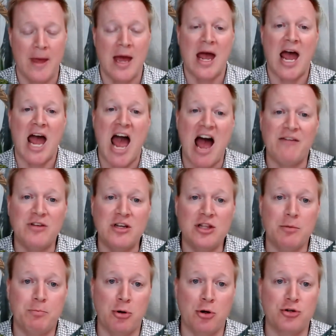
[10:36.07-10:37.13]
Having the
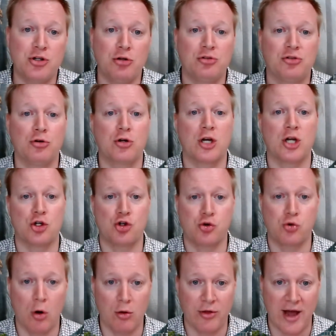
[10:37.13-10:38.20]
producer
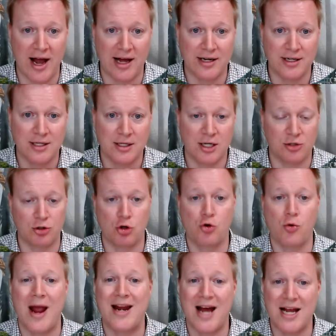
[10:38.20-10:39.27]
control that is a
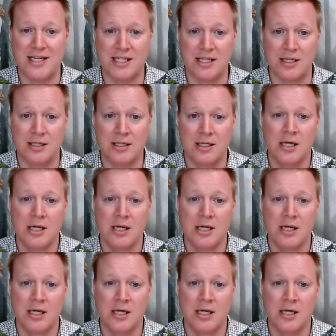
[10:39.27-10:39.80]
great idea.